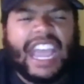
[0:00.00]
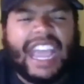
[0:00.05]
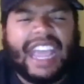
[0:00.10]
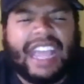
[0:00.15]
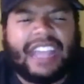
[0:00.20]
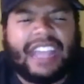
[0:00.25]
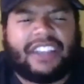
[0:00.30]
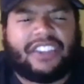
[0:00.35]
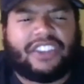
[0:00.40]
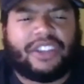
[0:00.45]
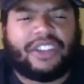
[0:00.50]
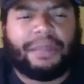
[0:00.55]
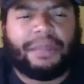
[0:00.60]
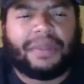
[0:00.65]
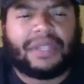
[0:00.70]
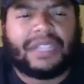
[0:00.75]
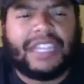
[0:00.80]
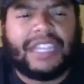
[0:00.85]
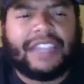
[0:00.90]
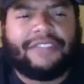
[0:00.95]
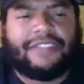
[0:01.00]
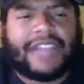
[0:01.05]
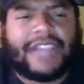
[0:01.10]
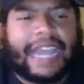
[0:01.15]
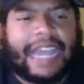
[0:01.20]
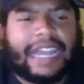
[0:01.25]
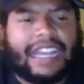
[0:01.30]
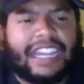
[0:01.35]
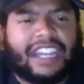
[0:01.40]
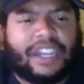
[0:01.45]
it's the belief
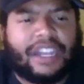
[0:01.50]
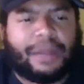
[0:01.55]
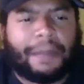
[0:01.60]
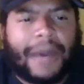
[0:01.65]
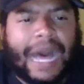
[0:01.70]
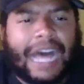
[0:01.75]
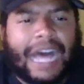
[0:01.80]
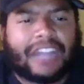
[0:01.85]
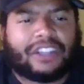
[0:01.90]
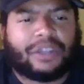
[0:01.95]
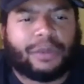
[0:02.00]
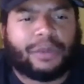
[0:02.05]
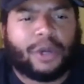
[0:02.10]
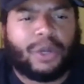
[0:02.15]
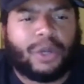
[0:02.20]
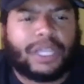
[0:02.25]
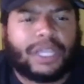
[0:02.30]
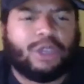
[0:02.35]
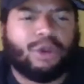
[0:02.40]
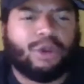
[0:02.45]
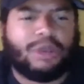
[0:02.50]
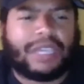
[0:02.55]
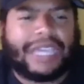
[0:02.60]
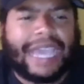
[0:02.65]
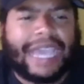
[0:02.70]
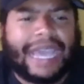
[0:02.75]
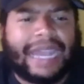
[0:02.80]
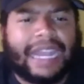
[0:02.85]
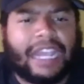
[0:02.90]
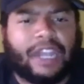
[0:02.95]
that it is possible when you
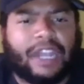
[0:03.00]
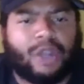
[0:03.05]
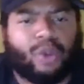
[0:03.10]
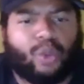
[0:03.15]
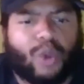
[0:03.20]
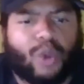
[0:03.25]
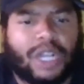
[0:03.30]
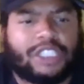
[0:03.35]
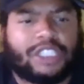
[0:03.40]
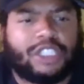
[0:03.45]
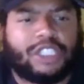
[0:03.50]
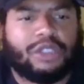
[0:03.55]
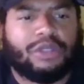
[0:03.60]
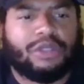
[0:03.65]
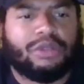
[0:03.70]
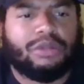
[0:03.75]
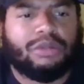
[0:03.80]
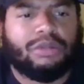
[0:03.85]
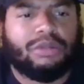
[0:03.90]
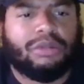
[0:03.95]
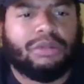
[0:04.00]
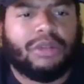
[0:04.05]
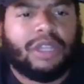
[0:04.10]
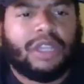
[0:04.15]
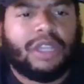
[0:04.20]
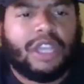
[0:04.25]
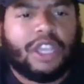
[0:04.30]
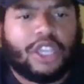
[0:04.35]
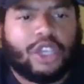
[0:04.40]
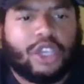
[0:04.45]
get in what you
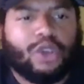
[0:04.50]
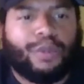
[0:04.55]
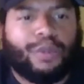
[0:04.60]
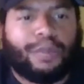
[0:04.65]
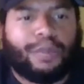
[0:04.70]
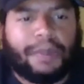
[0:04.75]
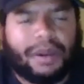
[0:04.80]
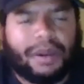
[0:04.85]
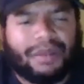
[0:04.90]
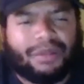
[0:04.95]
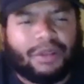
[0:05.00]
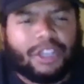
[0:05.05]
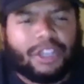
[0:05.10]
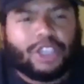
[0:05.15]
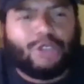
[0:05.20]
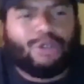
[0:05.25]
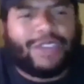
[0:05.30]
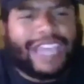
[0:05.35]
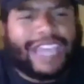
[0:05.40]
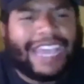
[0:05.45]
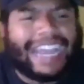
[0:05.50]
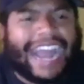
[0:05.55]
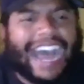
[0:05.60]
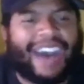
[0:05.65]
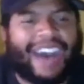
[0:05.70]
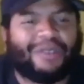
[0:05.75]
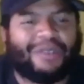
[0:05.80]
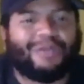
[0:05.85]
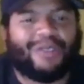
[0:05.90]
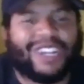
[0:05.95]
you you get
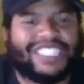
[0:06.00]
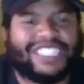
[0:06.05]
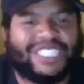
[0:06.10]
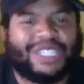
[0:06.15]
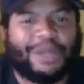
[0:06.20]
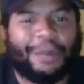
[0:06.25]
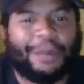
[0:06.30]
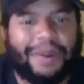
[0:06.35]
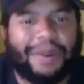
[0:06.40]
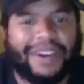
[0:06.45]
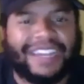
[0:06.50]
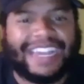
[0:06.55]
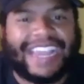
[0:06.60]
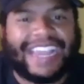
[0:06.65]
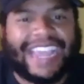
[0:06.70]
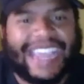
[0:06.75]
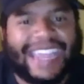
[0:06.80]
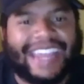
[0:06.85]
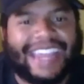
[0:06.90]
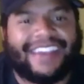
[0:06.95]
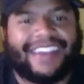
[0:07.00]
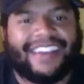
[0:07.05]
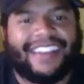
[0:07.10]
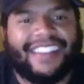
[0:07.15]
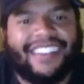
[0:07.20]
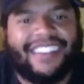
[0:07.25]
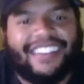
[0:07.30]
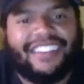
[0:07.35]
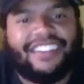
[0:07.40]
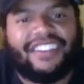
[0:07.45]
out what you put in.
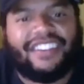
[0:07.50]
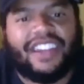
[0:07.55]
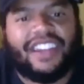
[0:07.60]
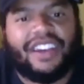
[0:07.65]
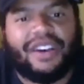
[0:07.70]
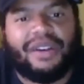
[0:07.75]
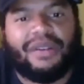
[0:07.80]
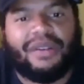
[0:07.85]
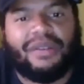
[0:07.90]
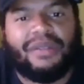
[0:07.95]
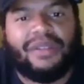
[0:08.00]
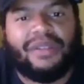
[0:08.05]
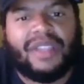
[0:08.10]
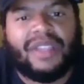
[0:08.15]
So,